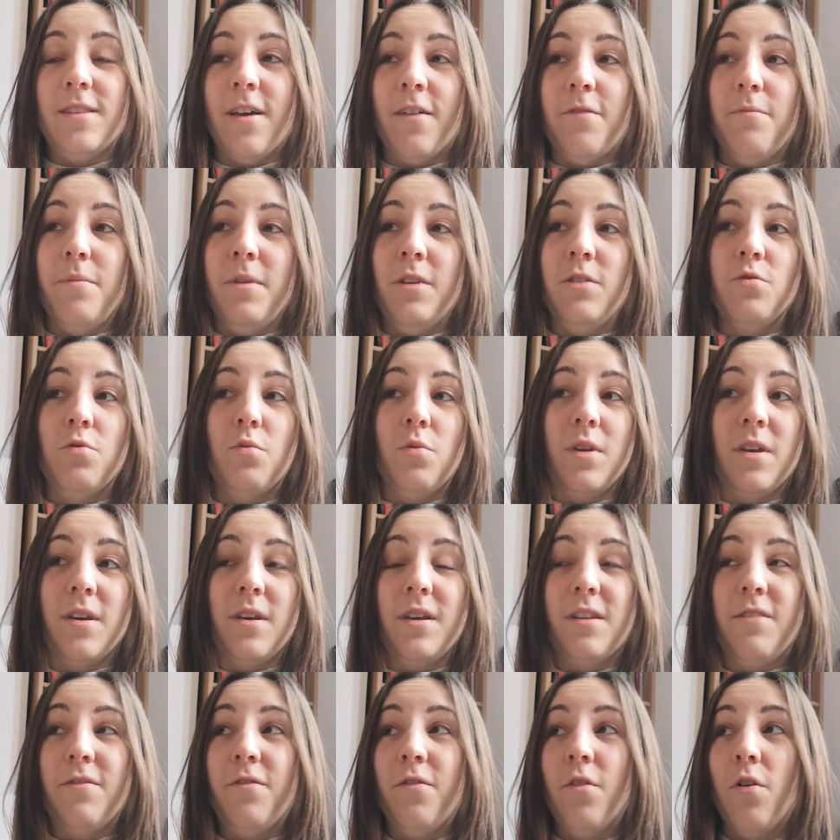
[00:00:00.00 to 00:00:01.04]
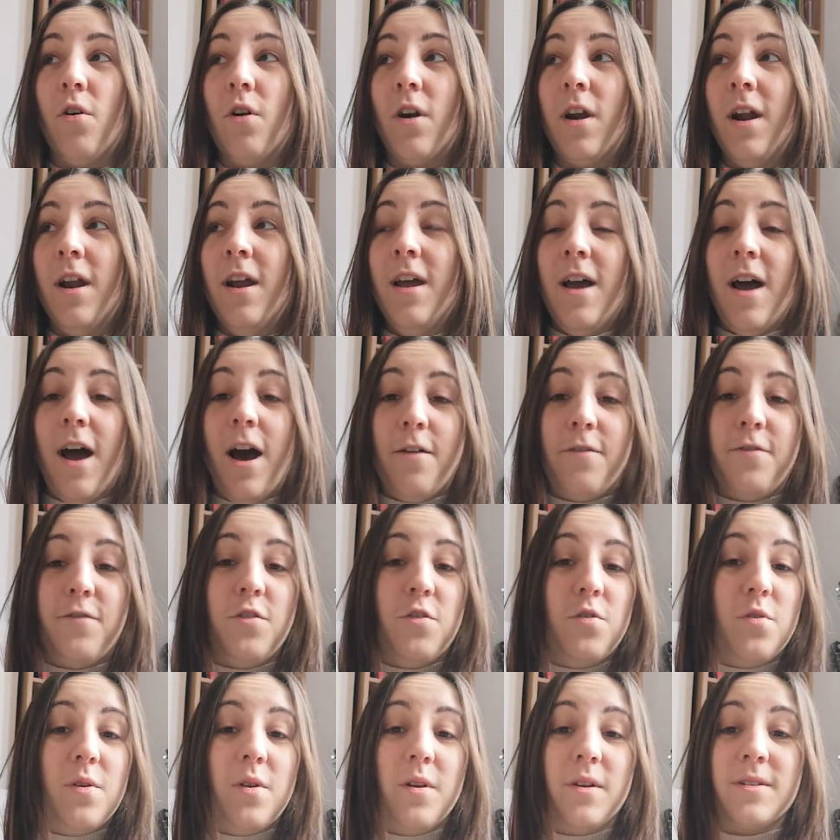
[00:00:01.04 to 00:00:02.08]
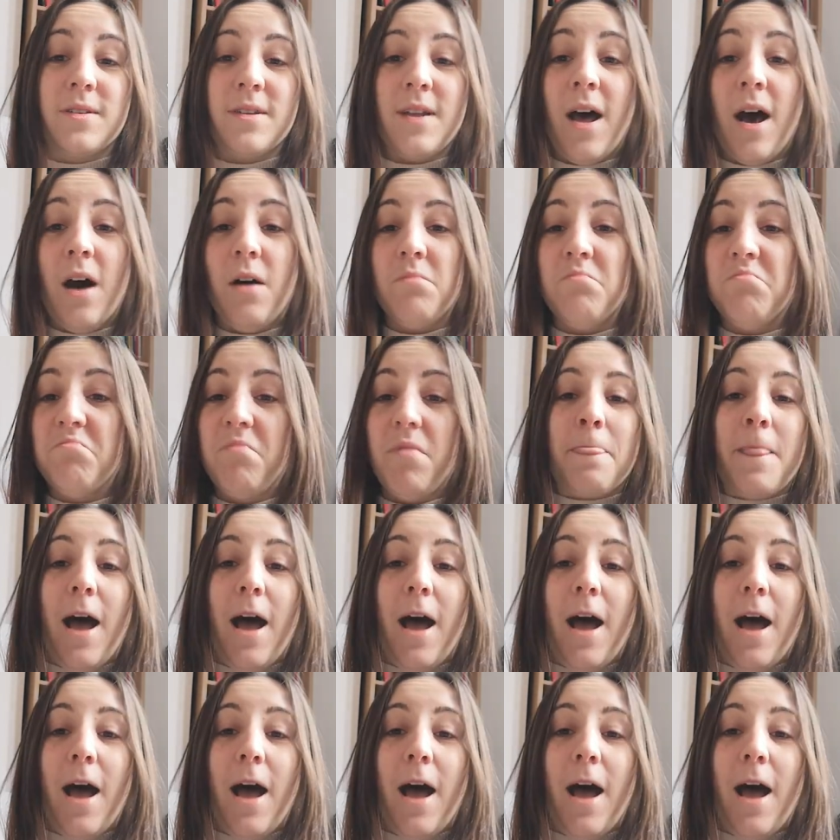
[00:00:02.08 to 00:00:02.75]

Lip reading: I've been doing it for a few years now.